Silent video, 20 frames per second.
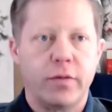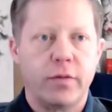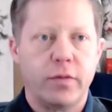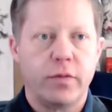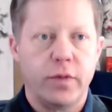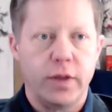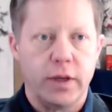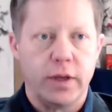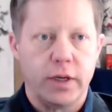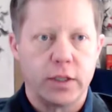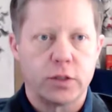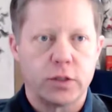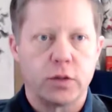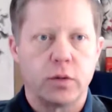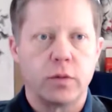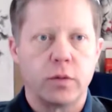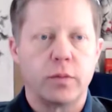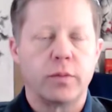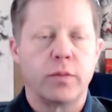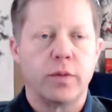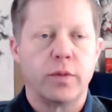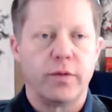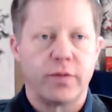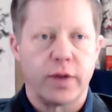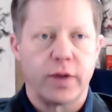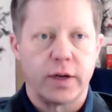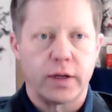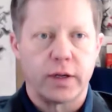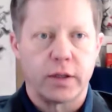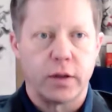the initial, we've
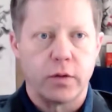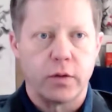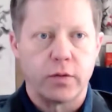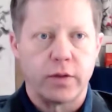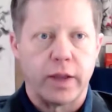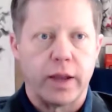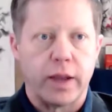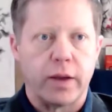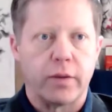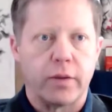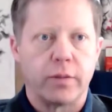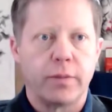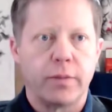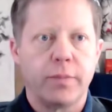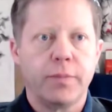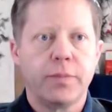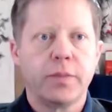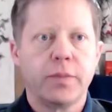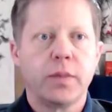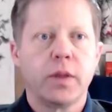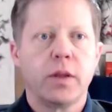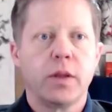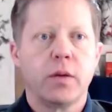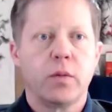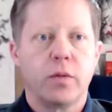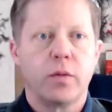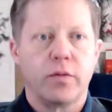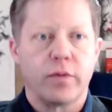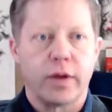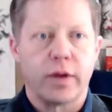got to close down,
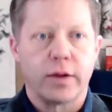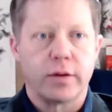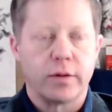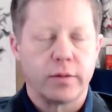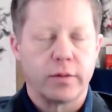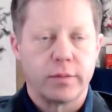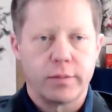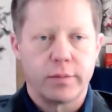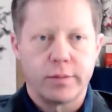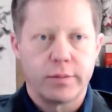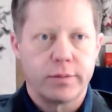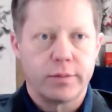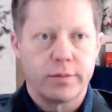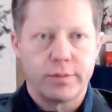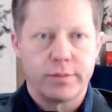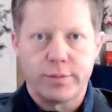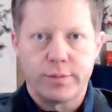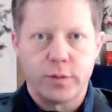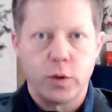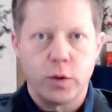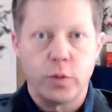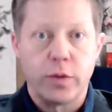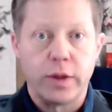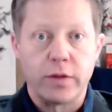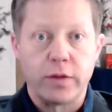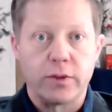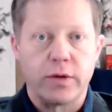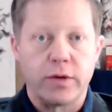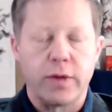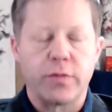we've got to do
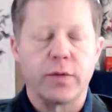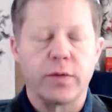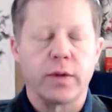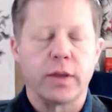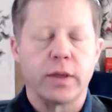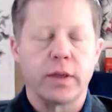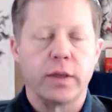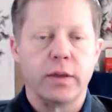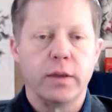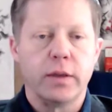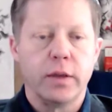things differently